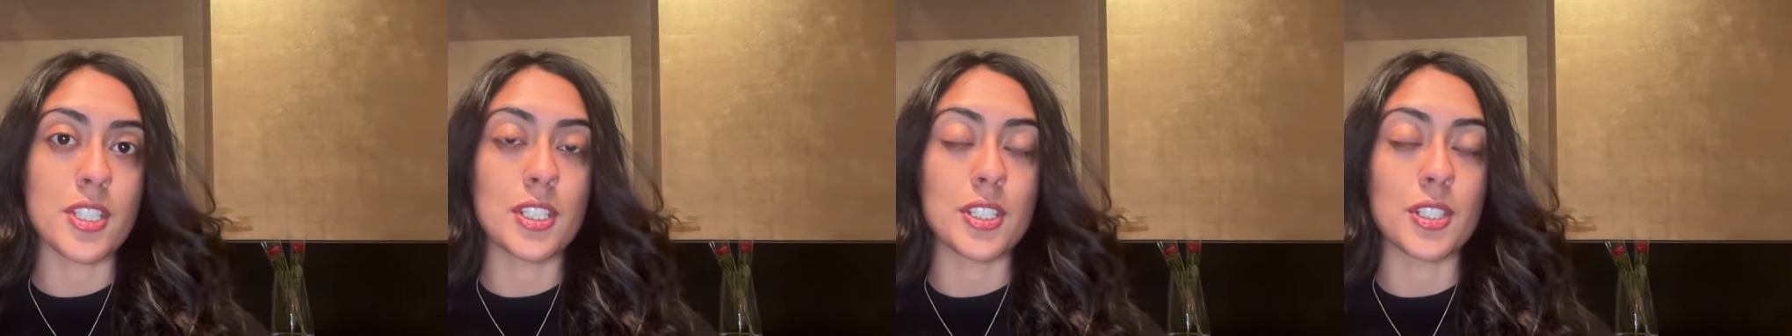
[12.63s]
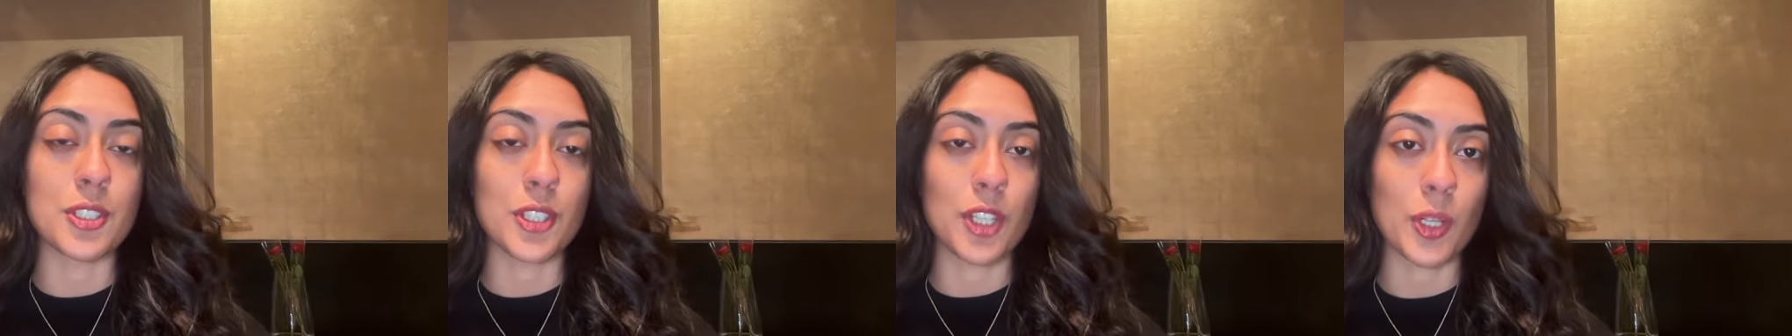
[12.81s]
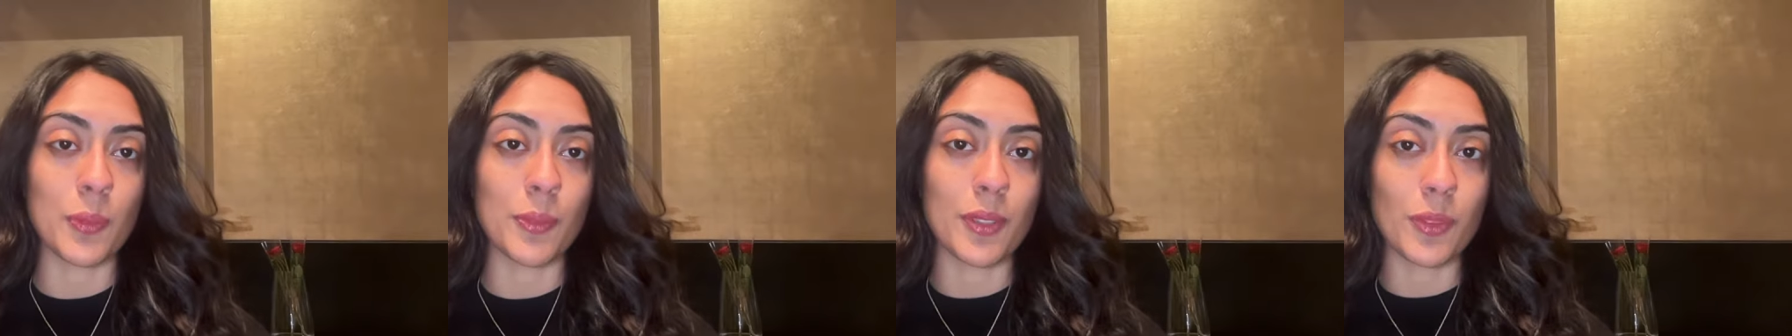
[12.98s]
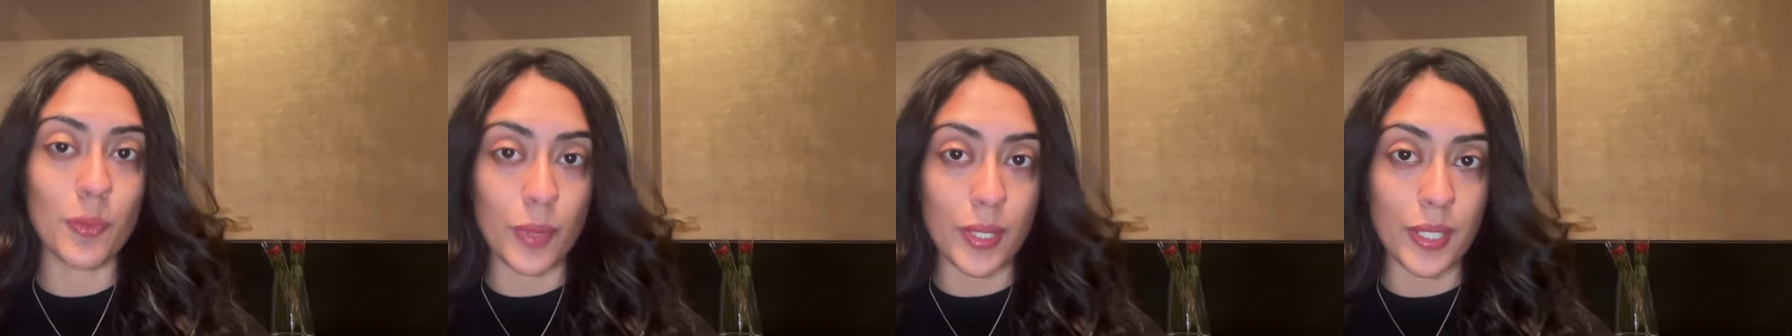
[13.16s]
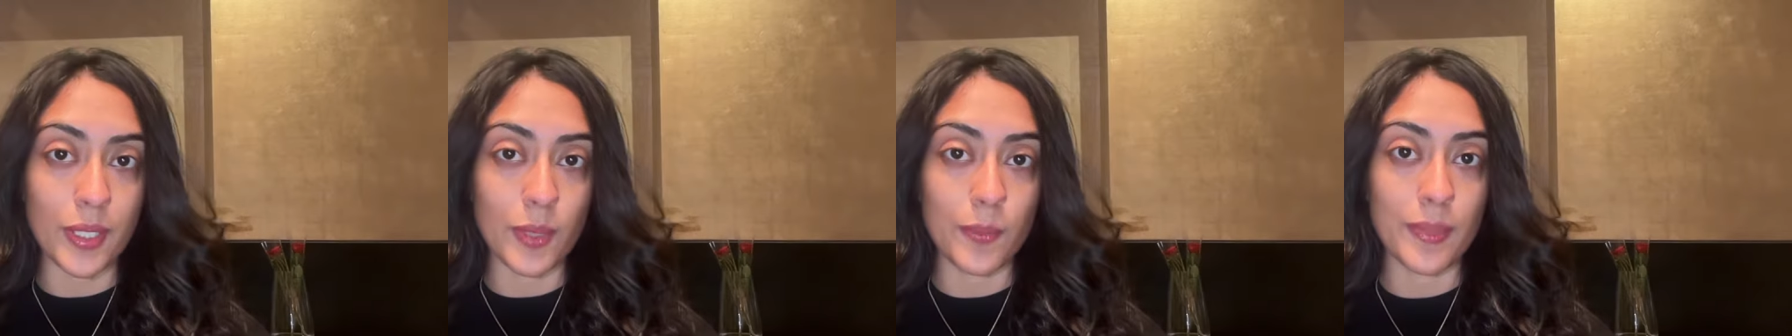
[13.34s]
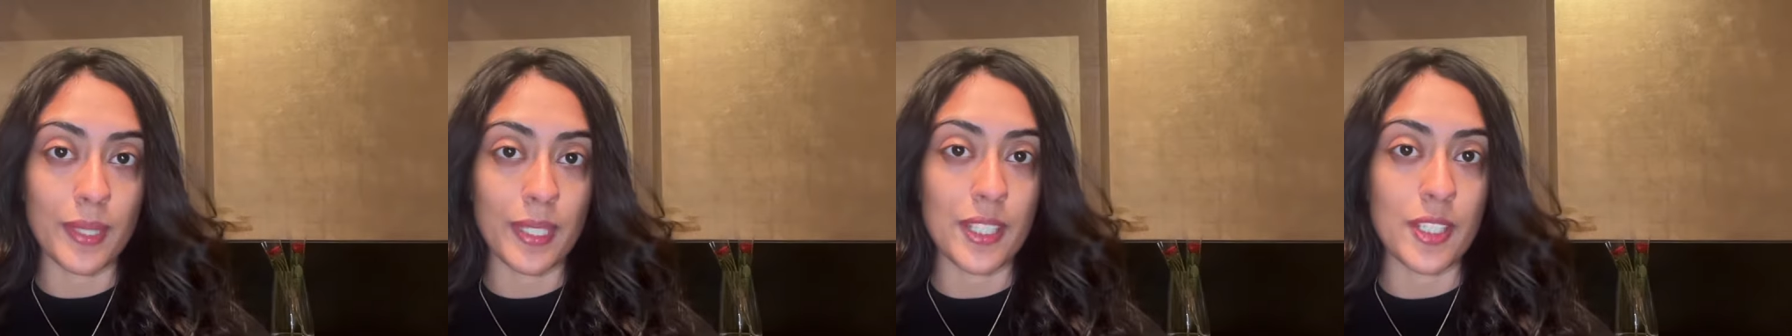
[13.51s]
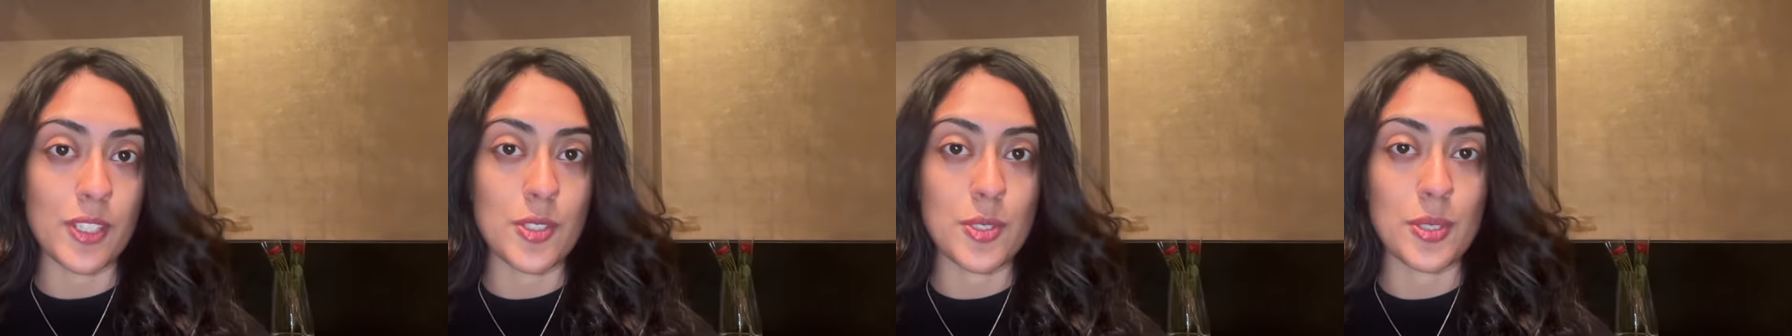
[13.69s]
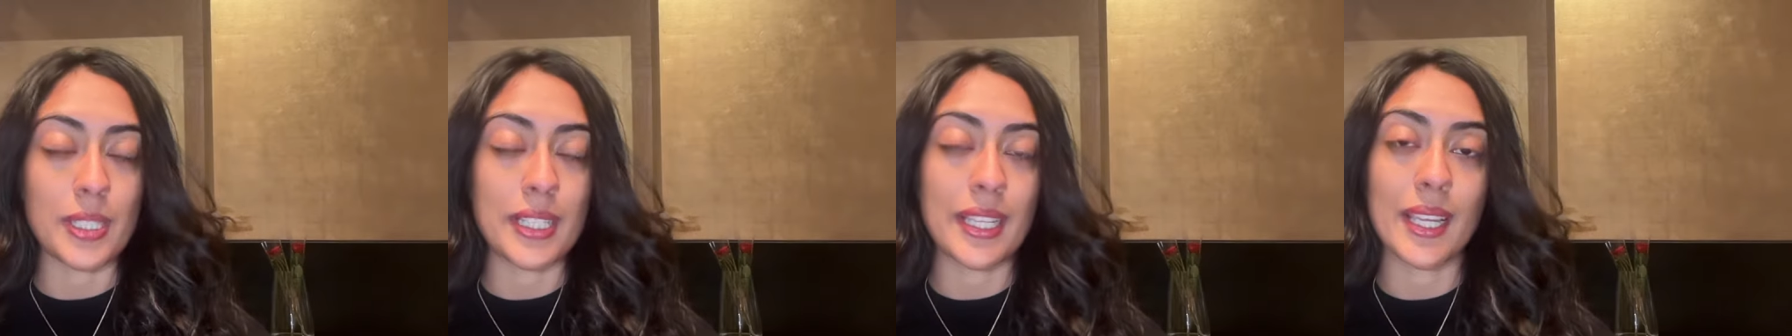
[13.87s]
determine where human
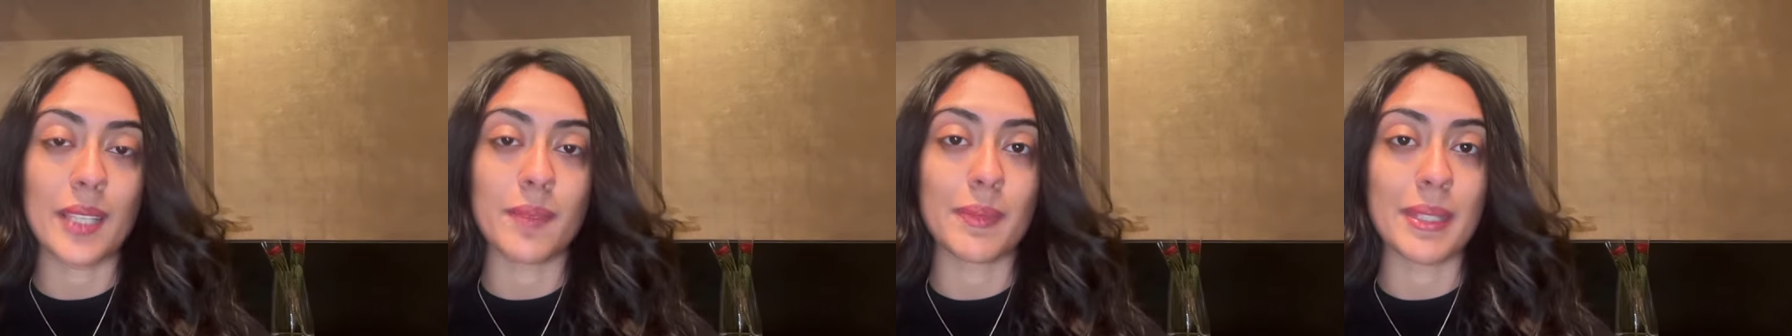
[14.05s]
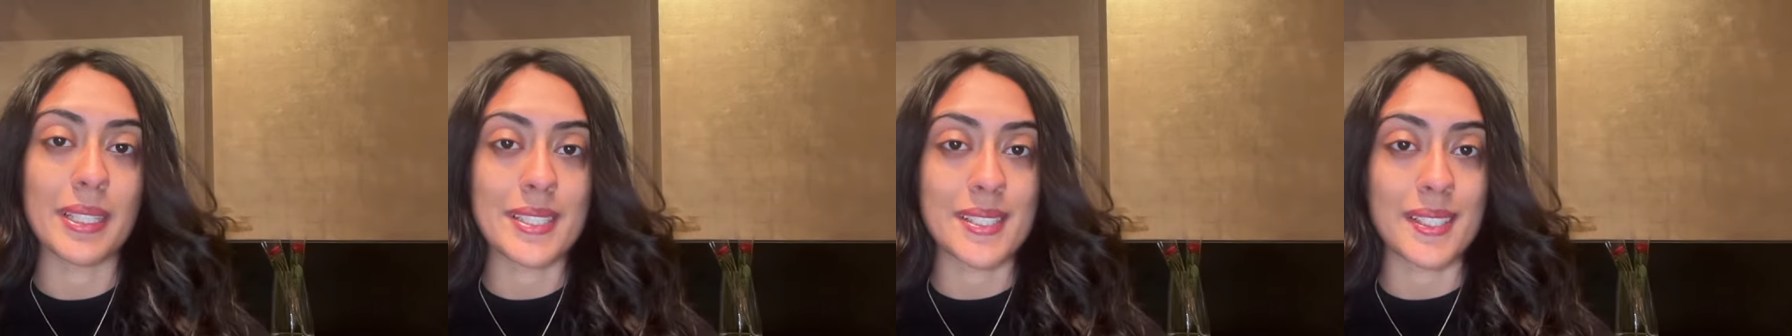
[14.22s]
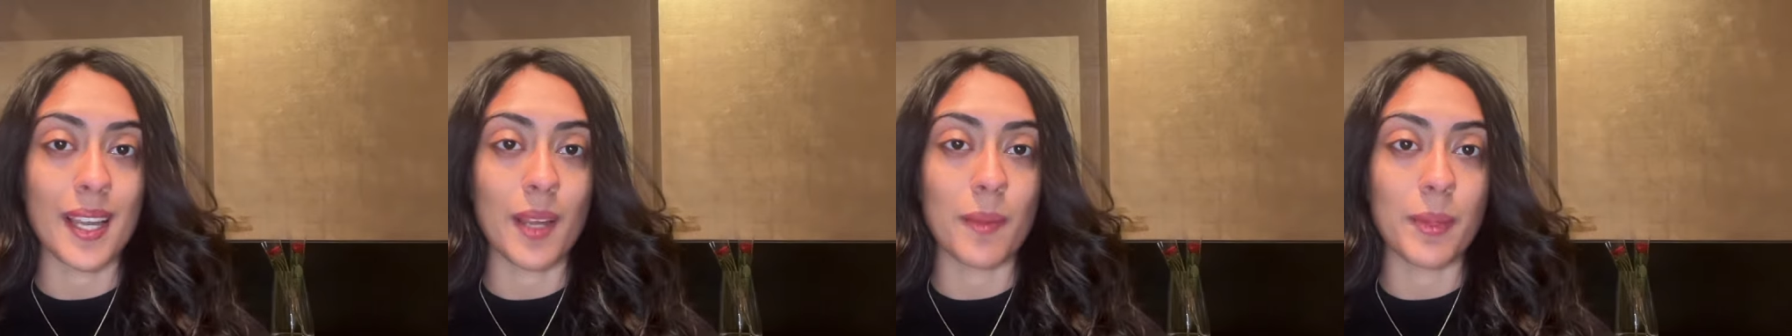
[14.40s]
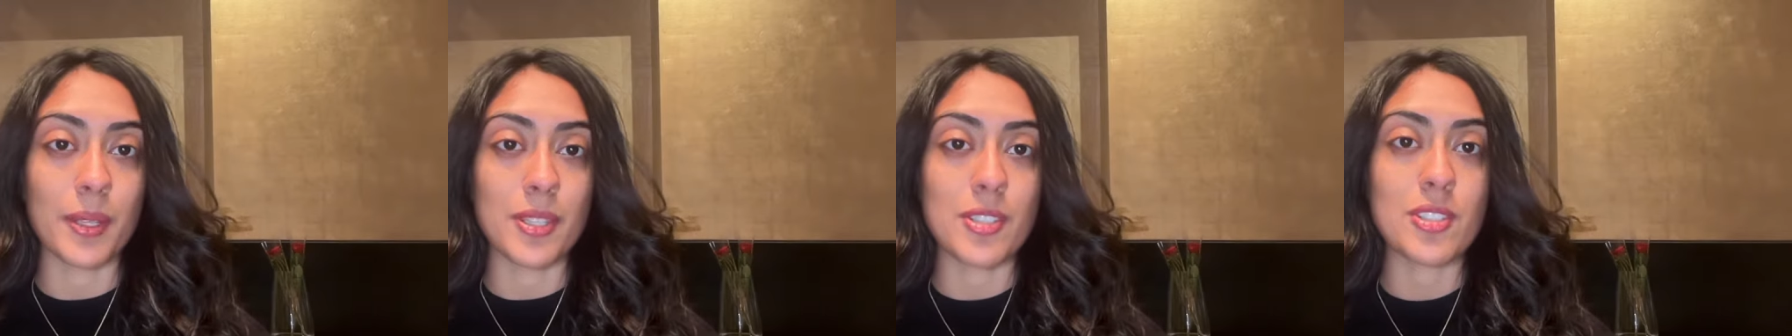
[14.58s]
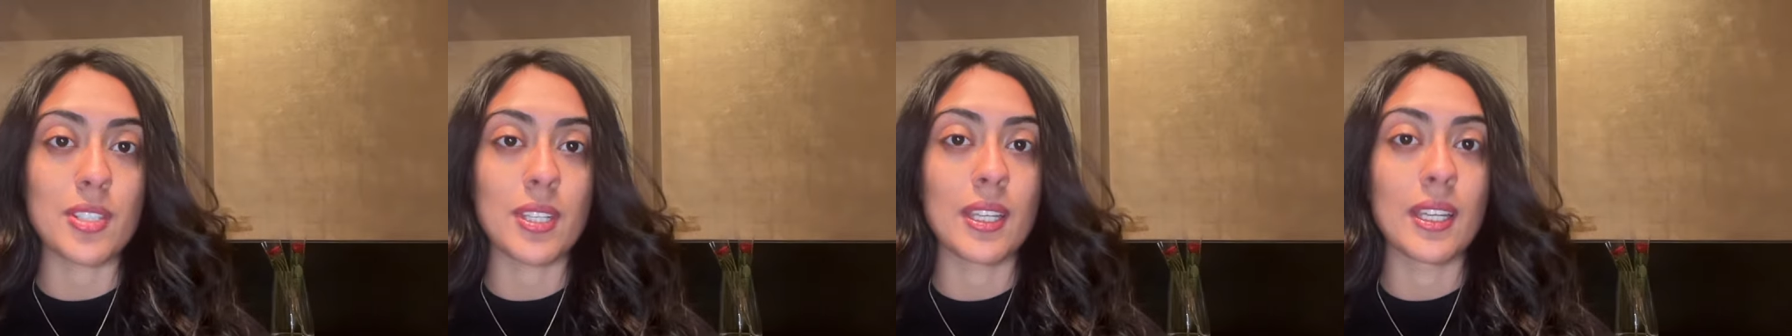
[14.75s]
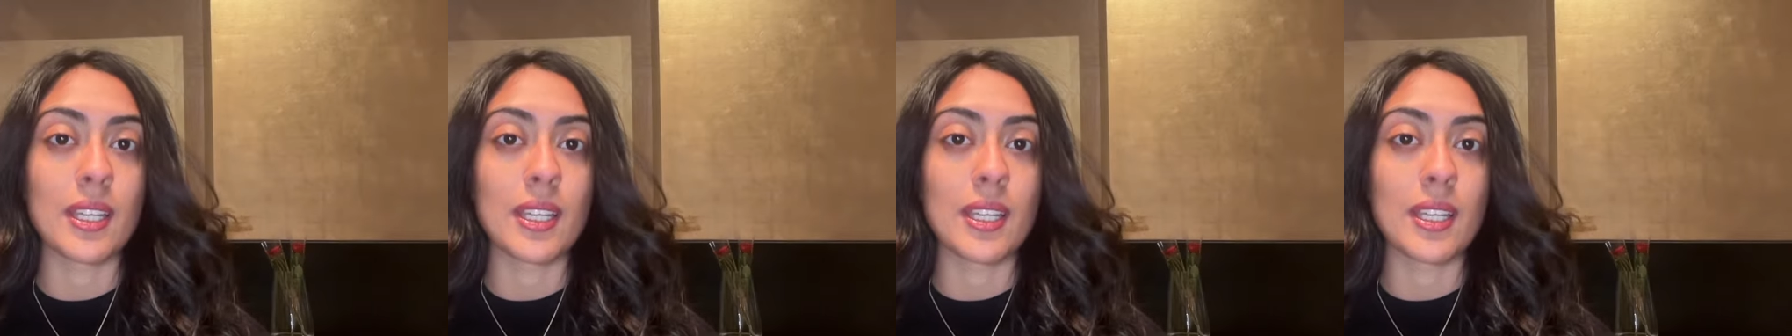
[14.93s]
industry can be established.